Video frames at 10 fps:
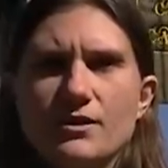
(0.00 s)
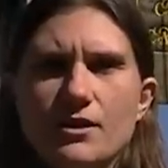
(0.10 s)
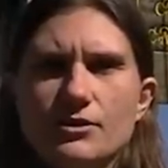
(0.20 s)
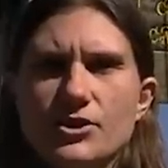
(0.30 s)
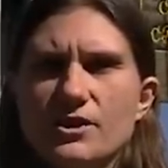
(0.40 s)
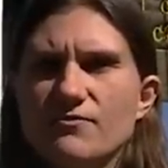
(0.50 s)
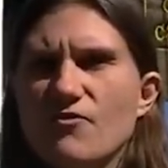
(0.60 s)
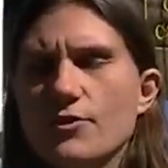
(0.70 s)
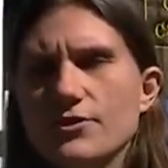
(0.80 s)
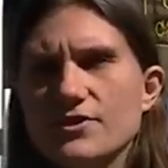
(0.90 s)
are looking
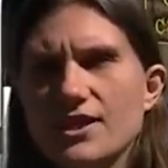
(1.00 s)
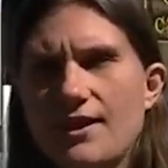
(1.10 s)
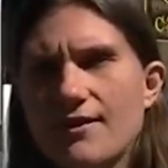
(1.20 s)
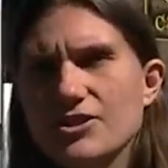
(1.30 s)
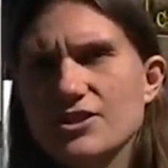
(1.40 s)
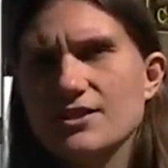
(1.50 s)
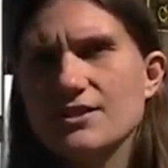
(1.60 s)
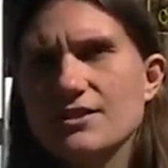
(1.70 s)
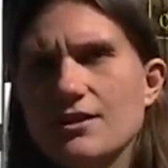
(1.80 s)
for those connections.